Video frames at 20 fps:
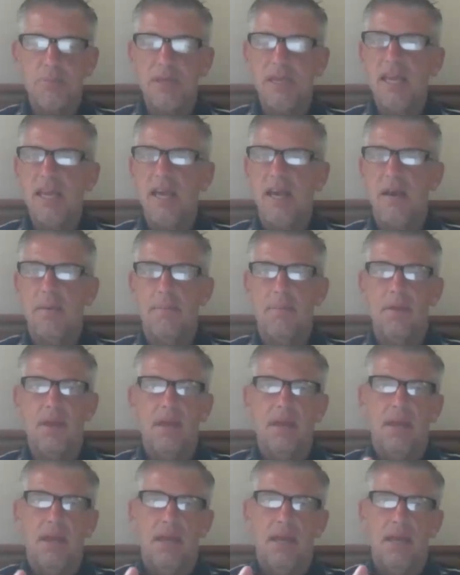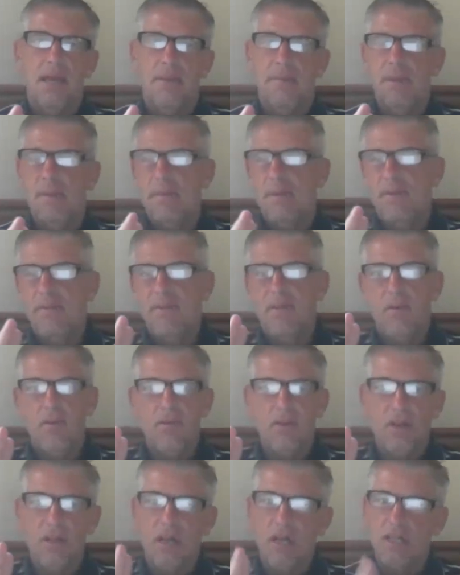p.m., and maybe even
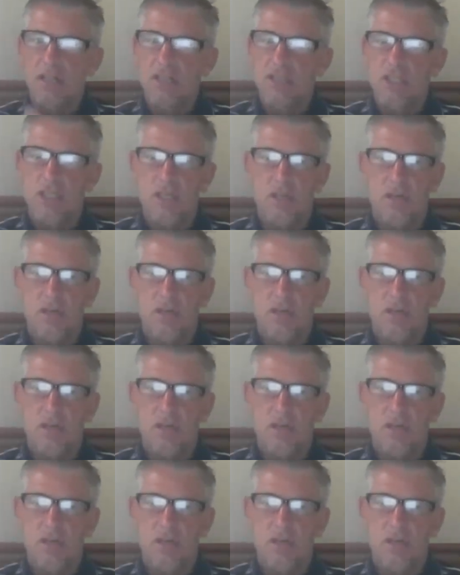over lunch,